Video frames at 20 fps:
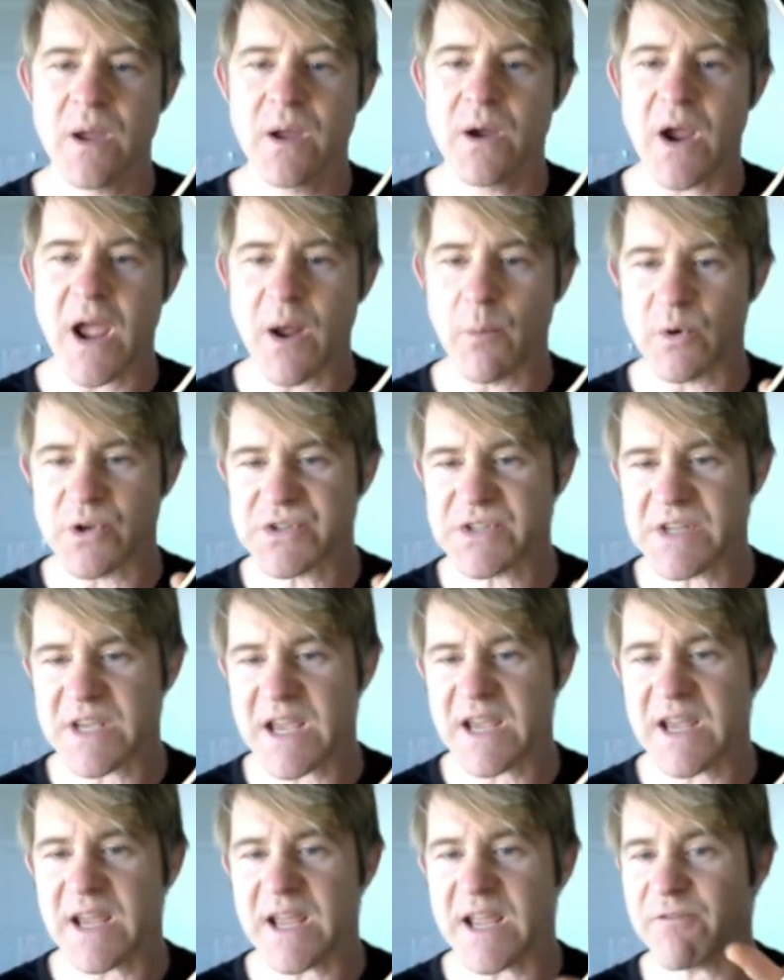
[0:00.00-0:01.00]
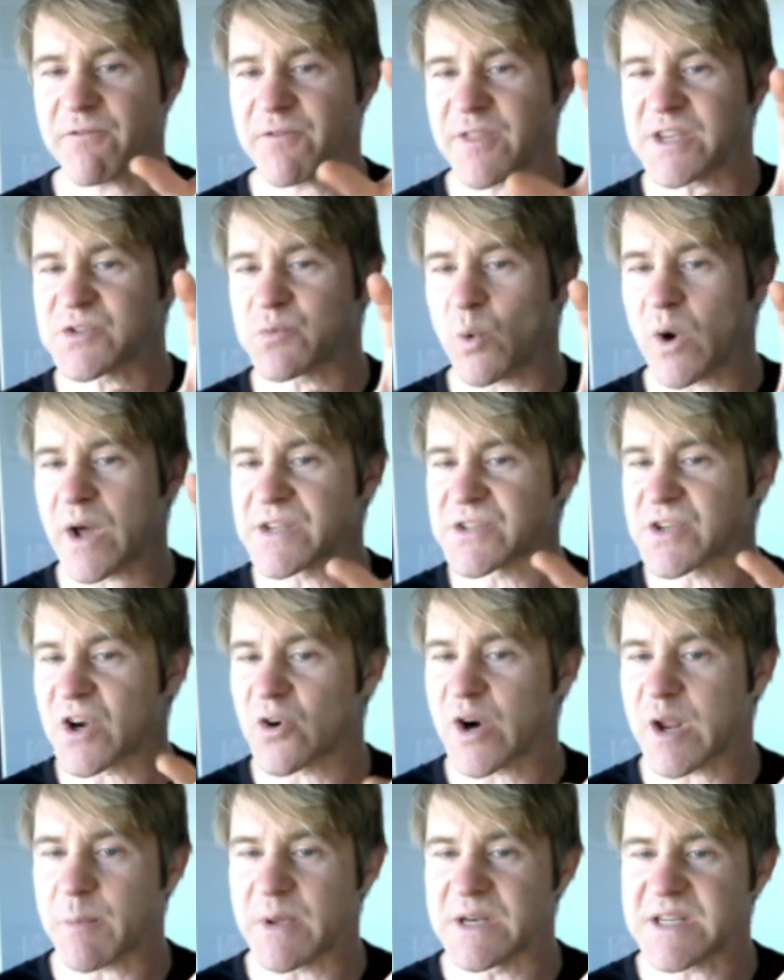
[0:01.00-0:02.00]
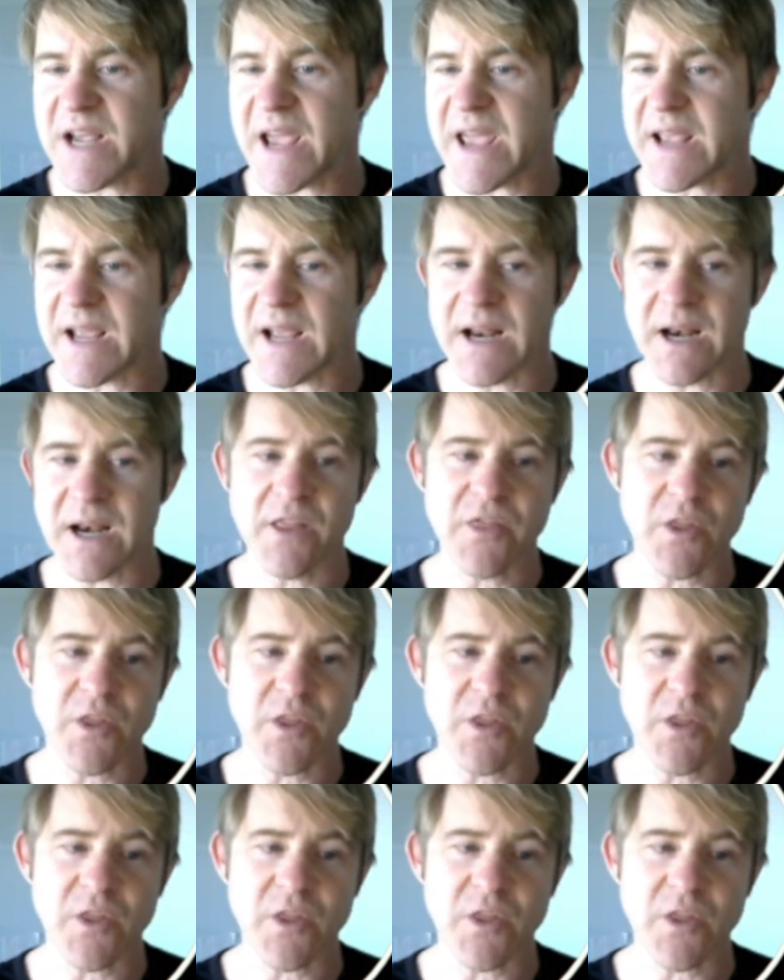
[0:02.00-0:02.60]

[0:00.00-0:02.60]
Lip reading: and we'll see if this one has already been taken,